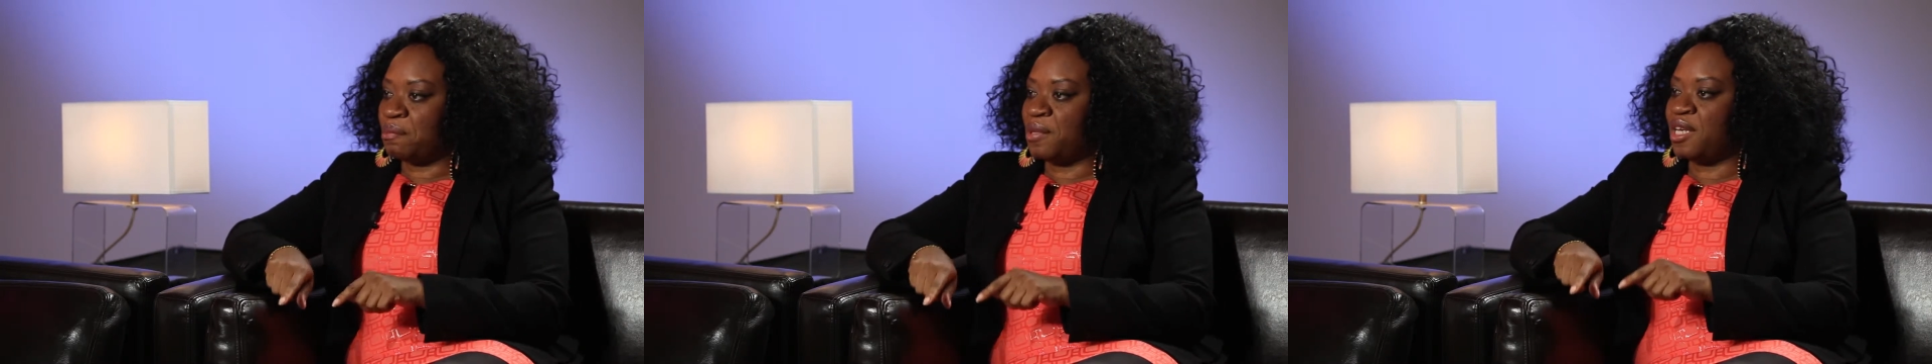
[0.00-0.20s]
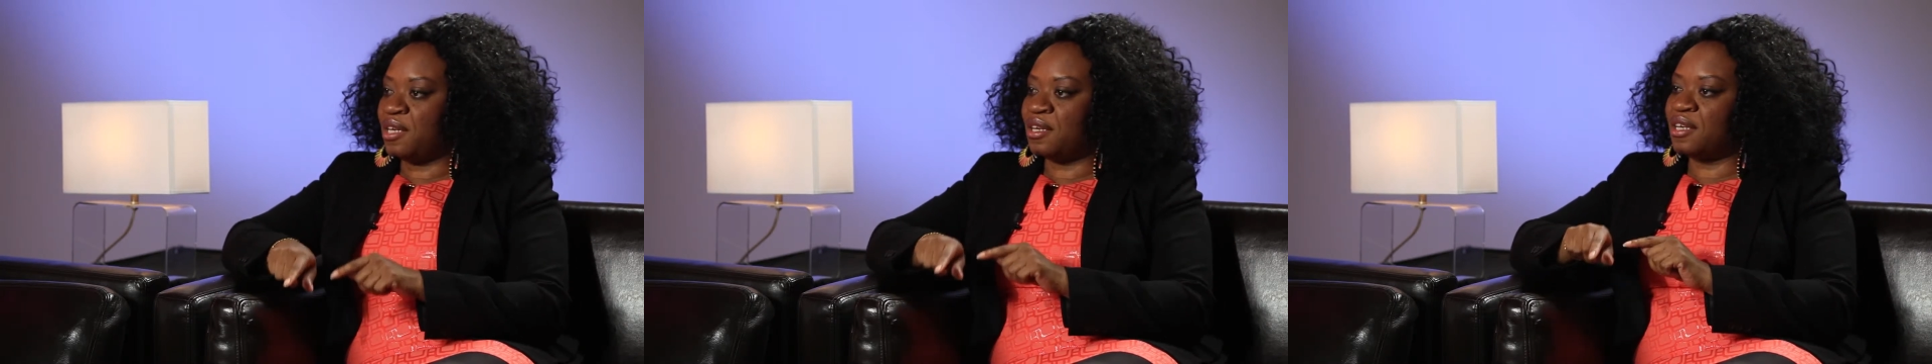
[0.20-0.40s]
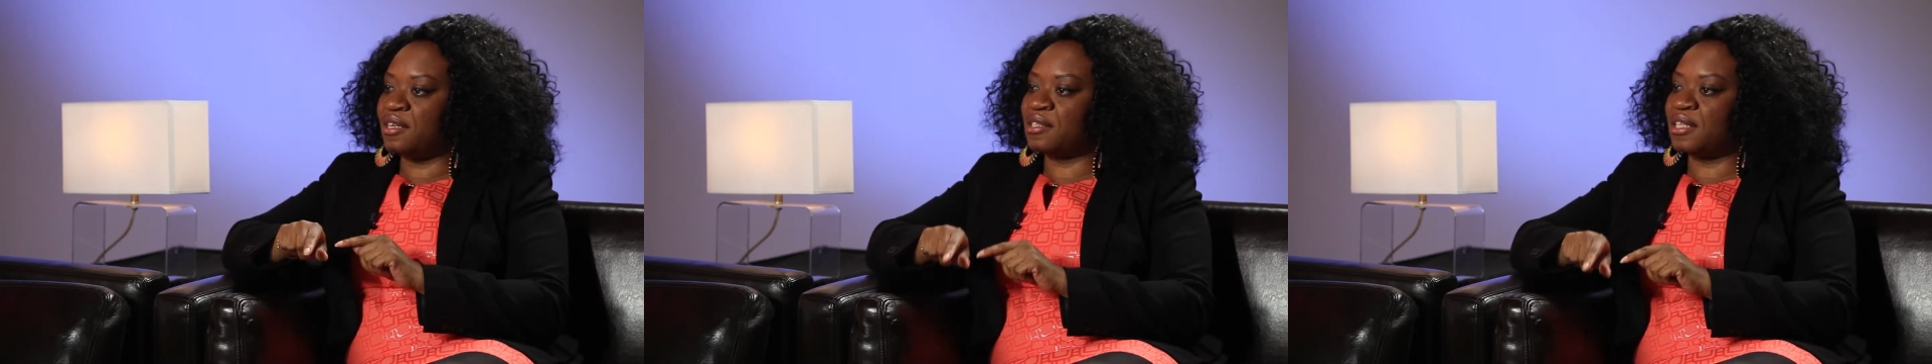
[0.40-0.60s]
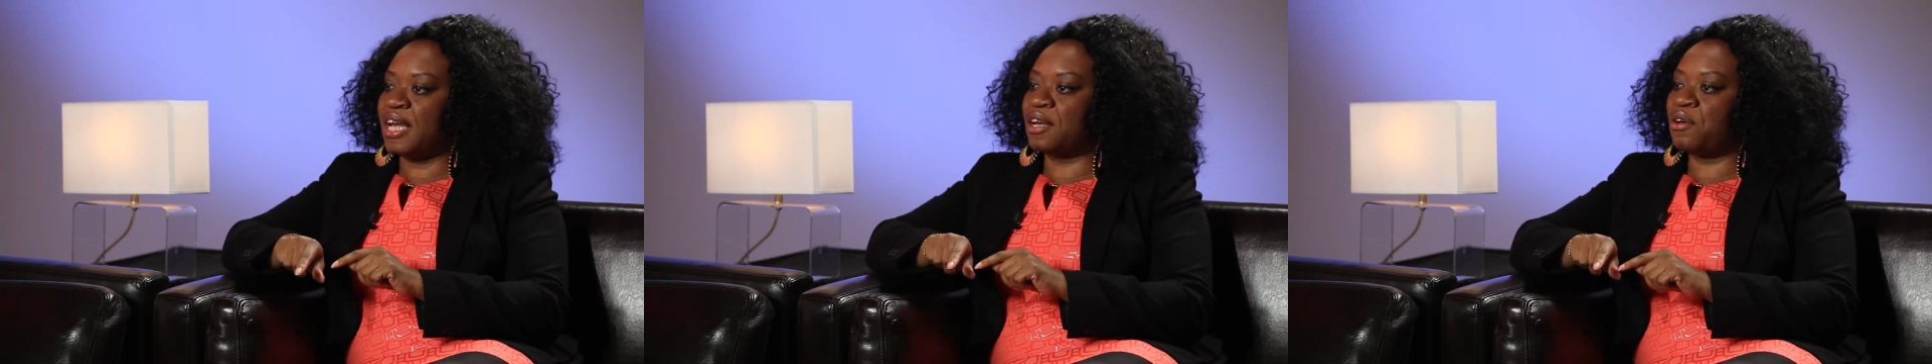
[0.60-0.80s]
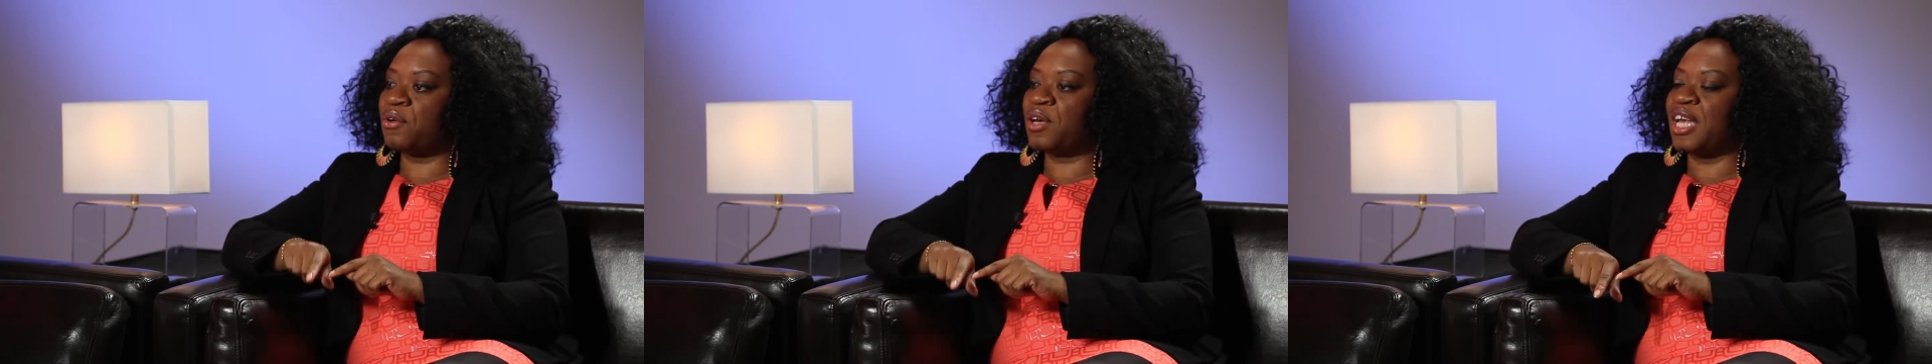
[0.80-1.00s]
me is
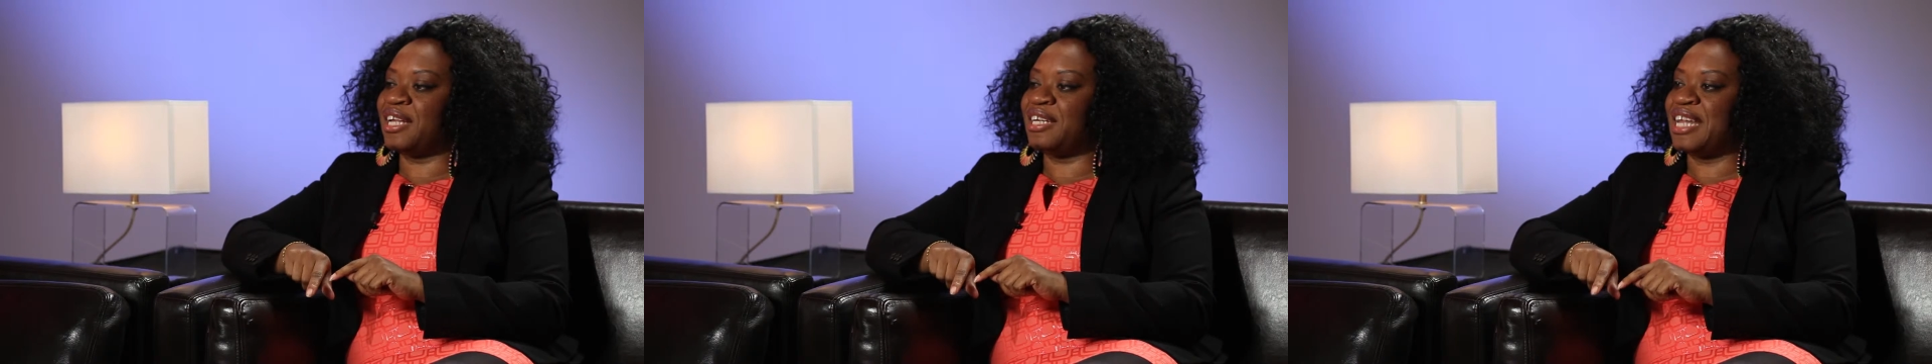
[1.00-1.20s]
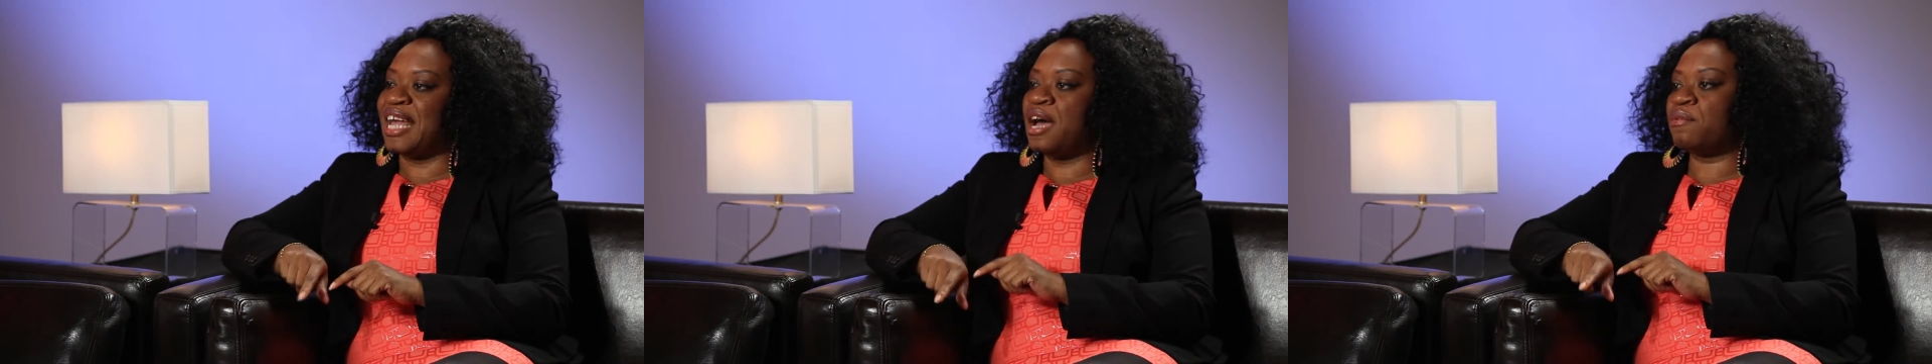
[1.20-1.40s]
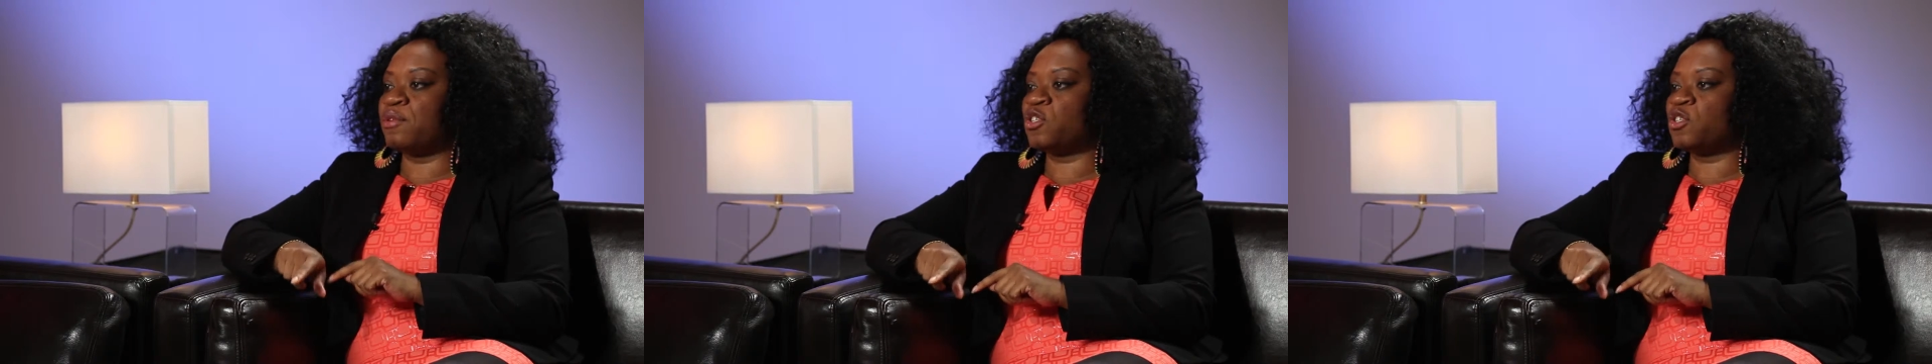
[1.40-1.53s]
like, okay, now